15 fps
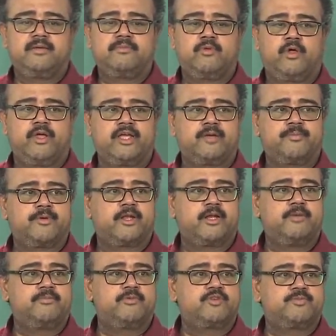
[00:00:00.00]
blowing up your
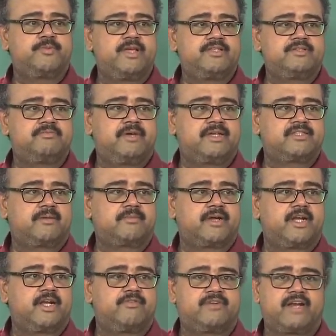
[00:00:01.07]
input space by some
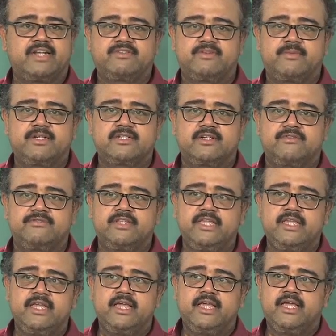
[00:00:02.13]
kind of transformation of
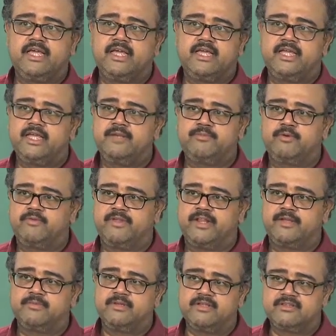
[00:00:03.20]
the input
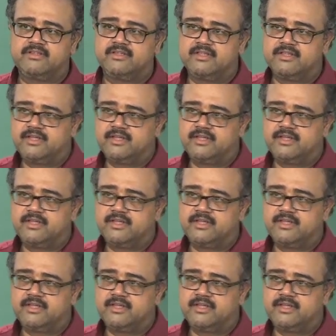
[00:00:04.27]
variables,